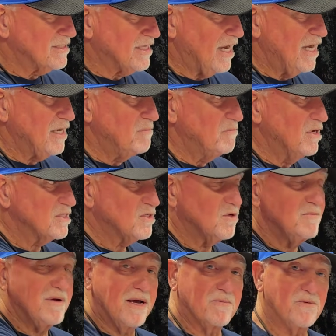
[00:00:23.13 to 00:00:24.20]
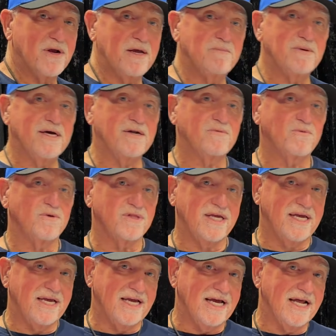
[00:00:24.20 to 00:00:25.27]
kind of muscle memory, but we're
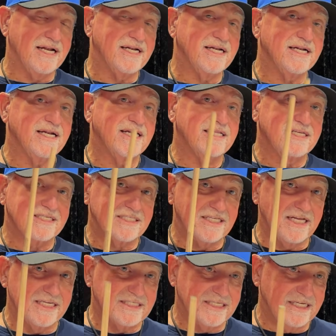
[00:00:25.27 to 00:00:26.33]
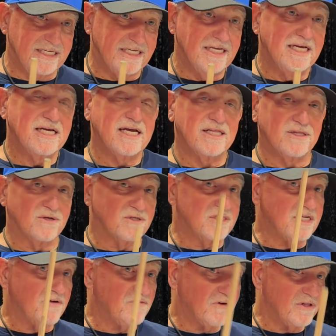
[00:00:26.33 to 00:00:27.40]
looking at this lesson a little
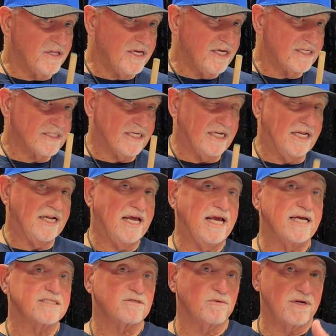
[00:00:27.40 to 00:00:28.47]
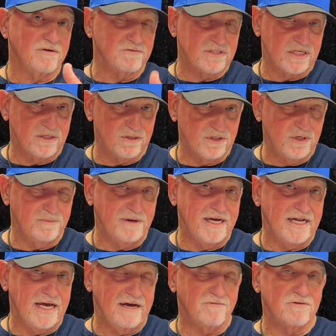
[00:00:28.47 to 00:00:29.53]
differently. It's going to enhance whatever skills you might
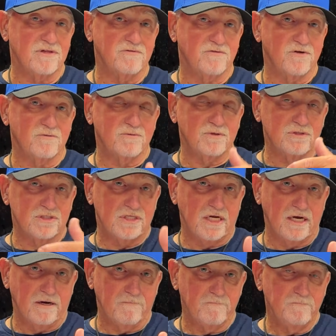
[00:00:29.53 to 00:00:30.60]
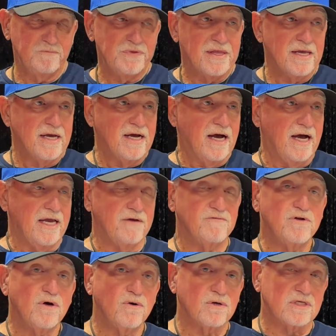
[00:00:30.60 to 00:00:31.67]
have with the verb gustar. I have
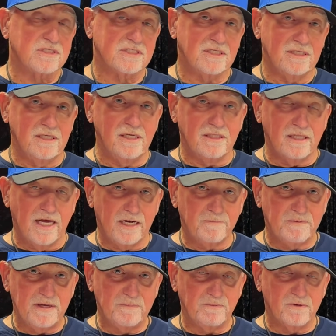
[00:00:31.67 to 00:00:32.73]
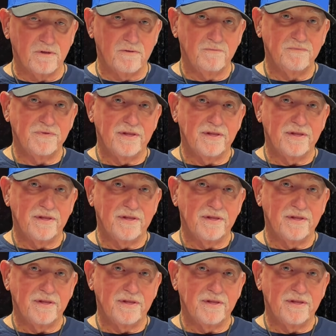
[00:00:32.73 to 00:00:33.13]
noticed a lot of people